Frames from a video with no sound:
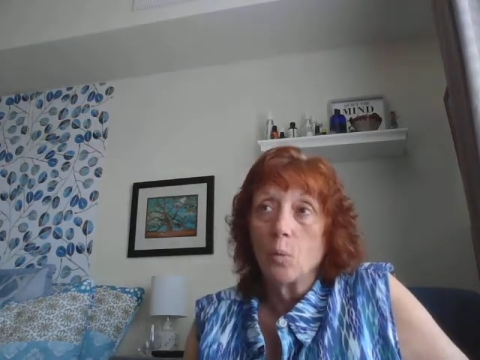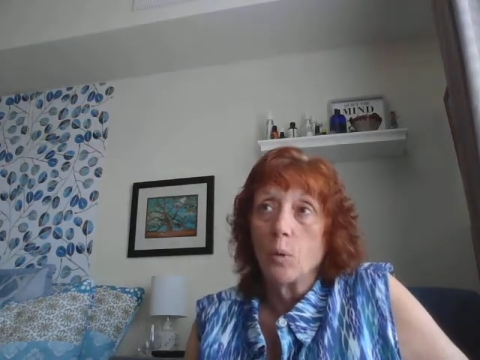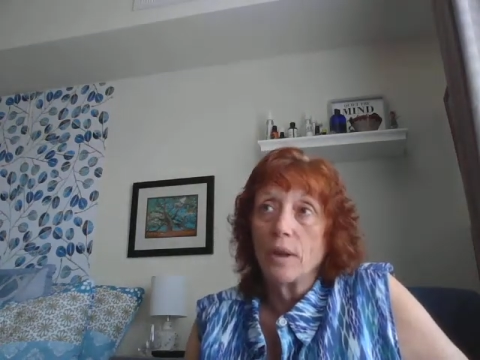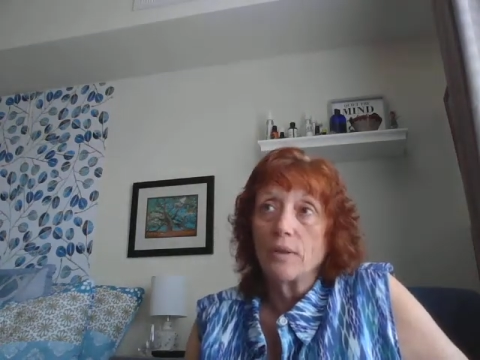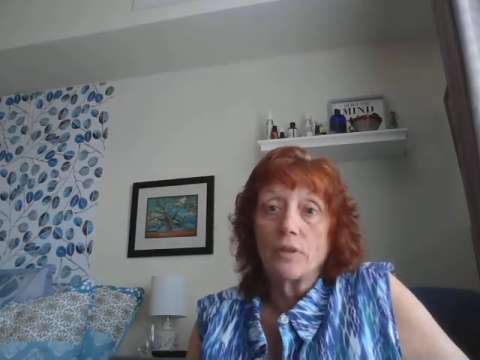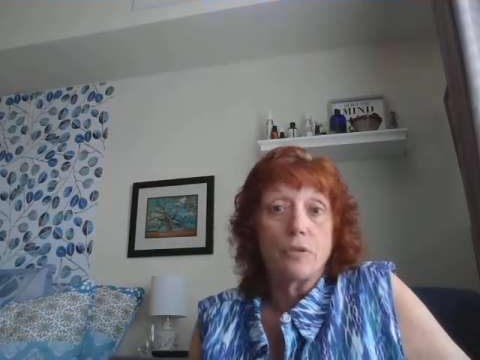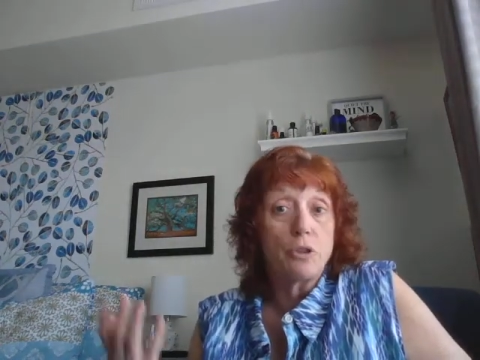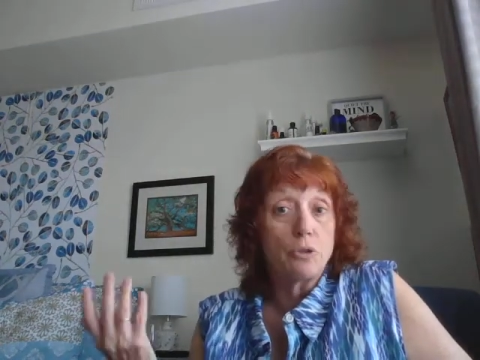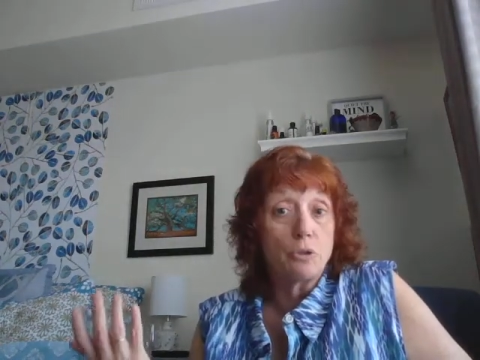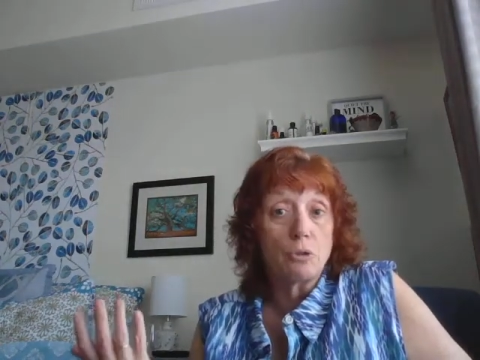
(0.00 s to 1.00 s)
with
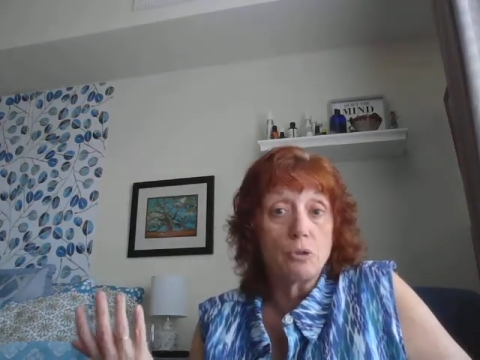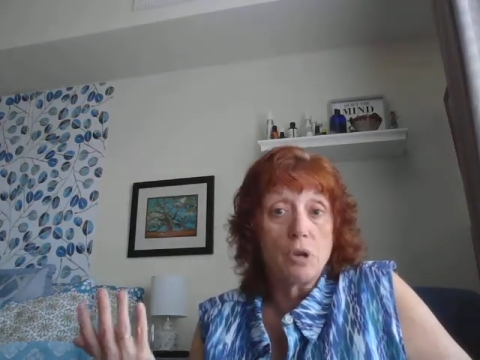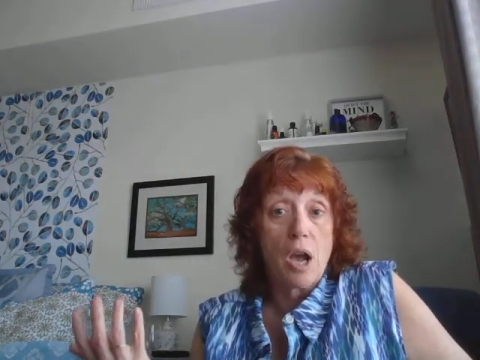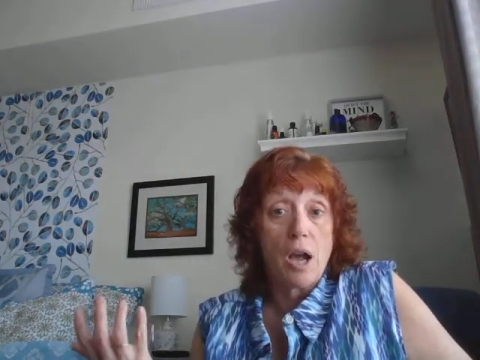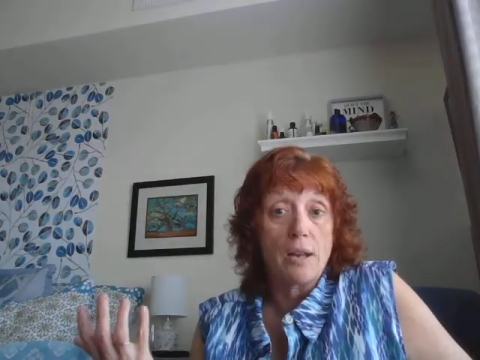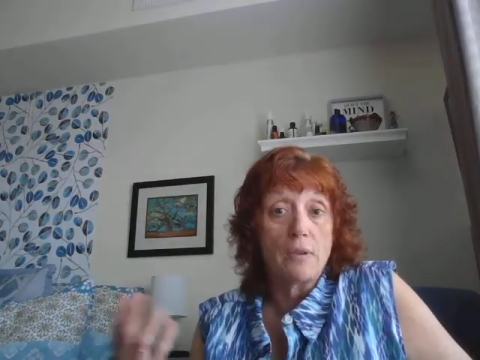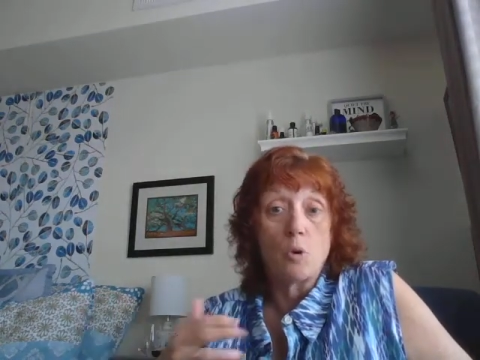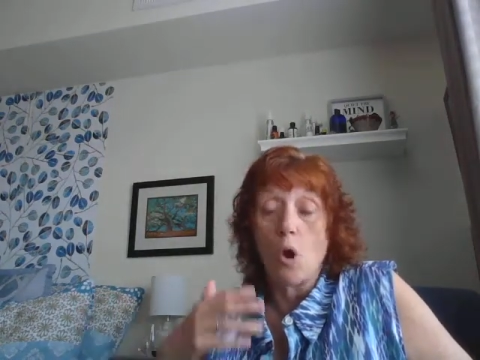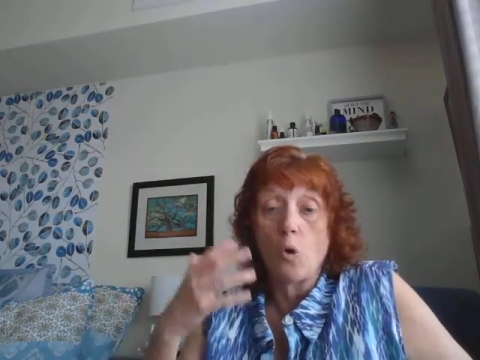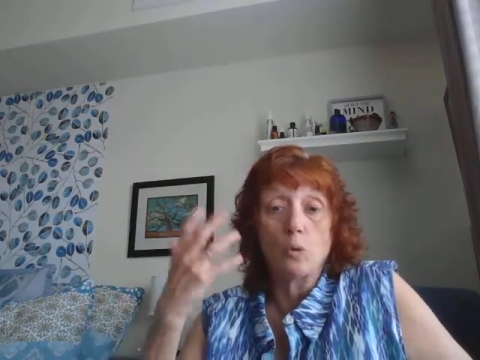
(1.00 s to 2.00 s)
the true God,
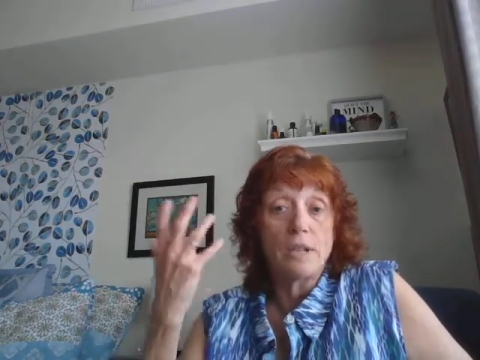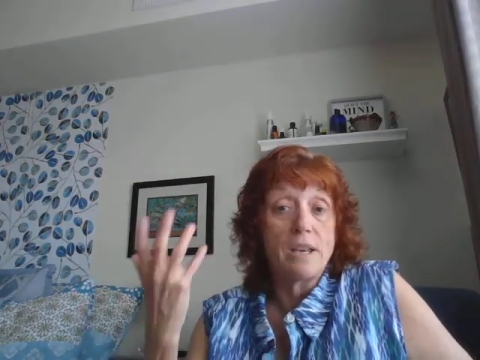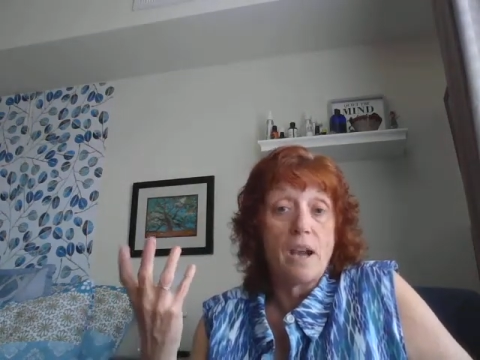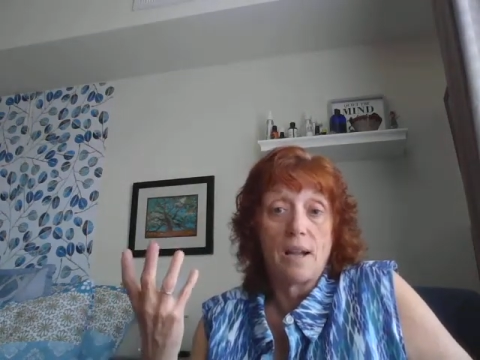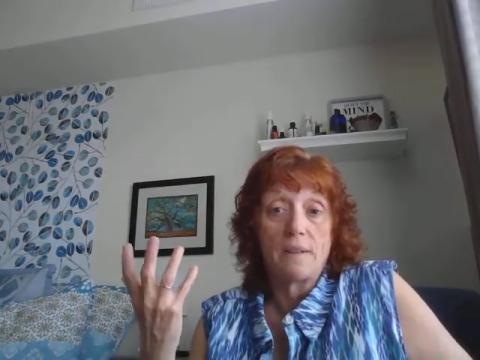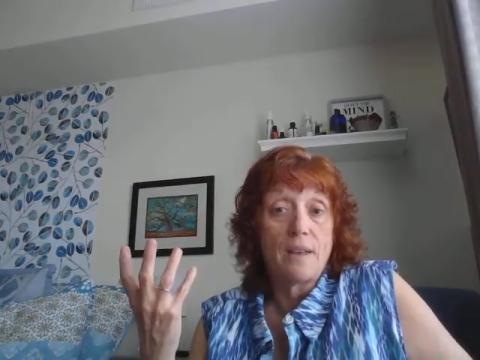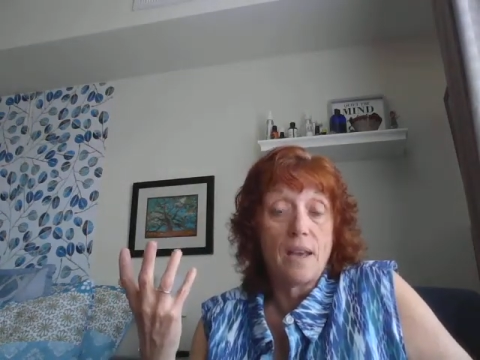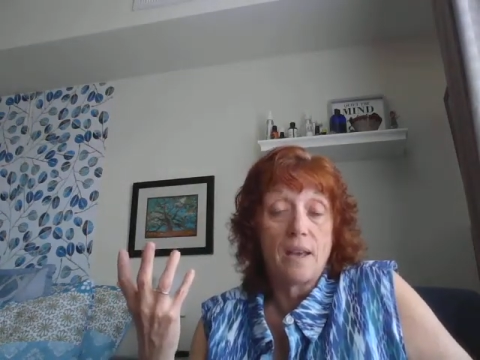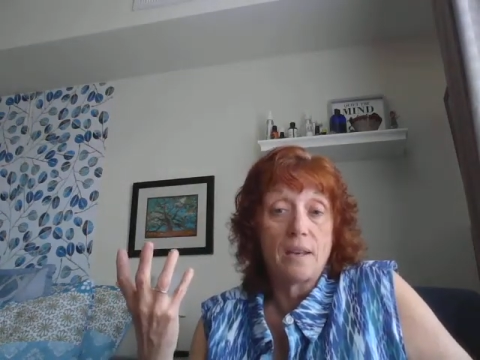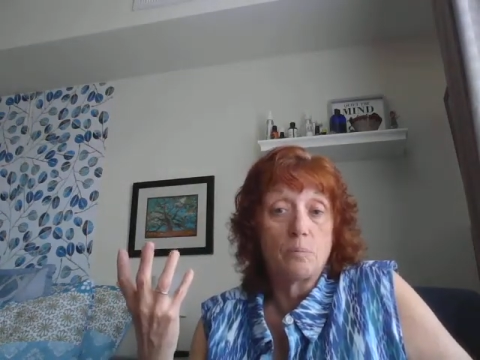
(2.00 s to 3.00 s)
the only God
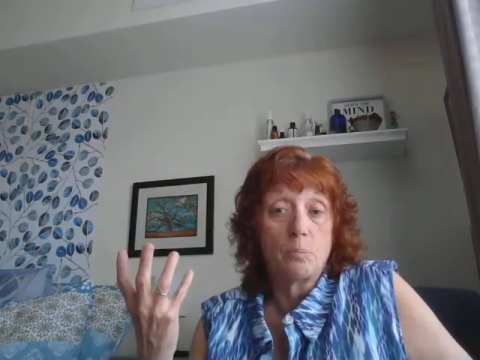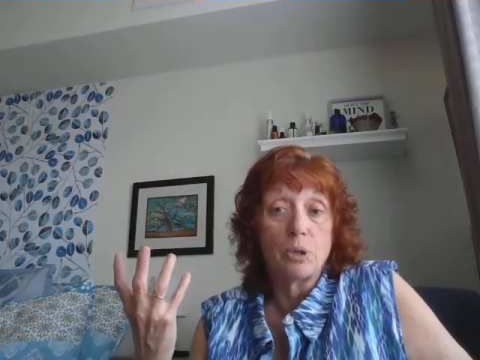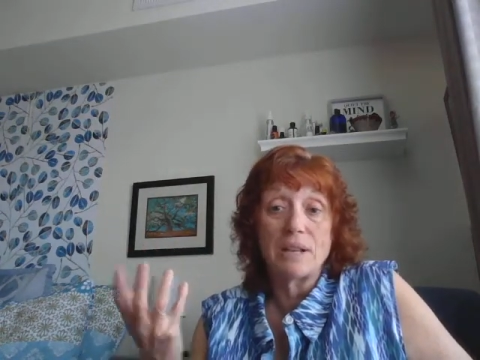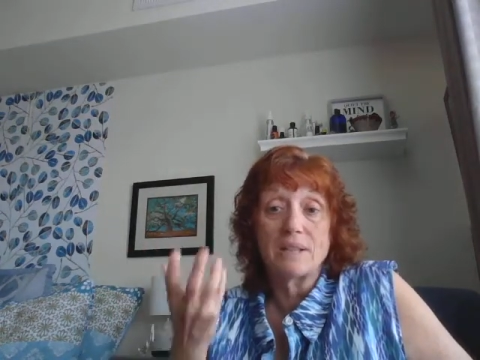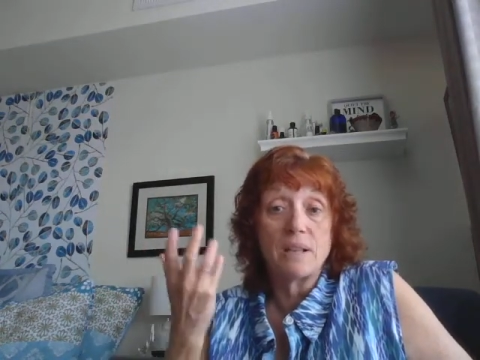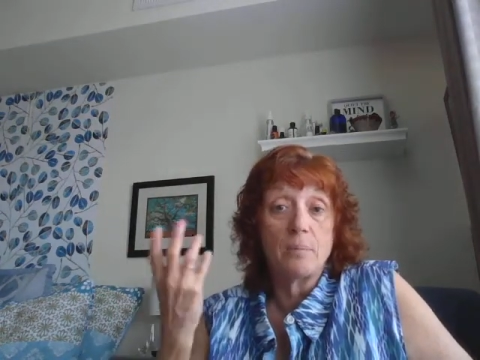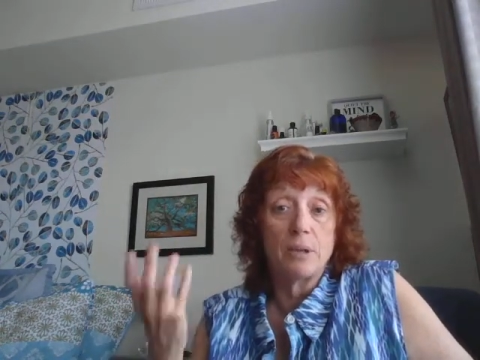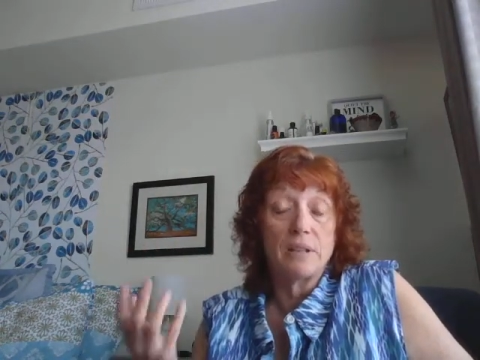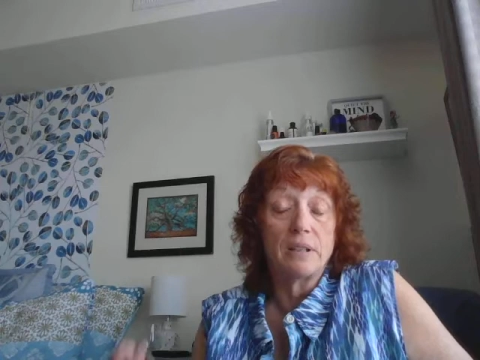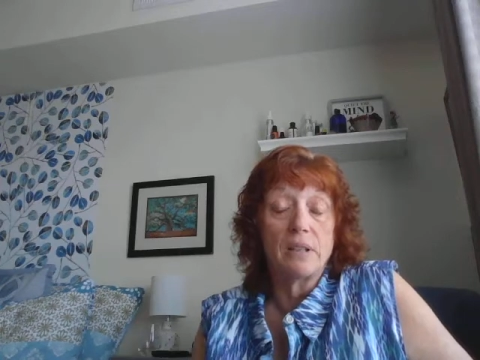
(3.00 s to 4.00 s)
that brings
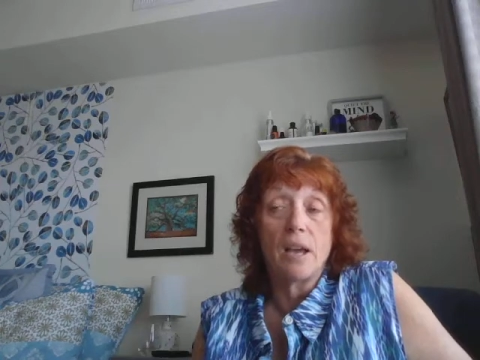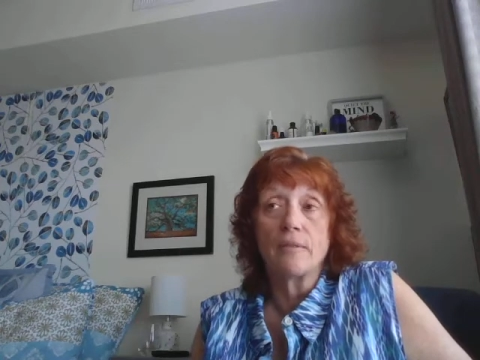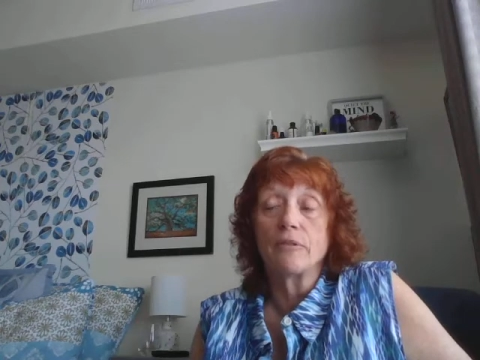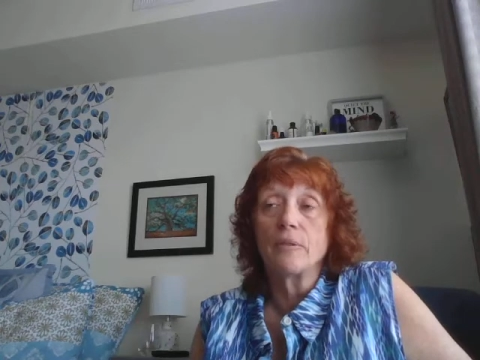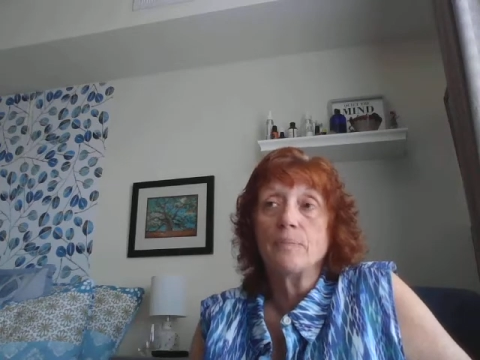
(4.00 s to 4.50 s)
abundant life.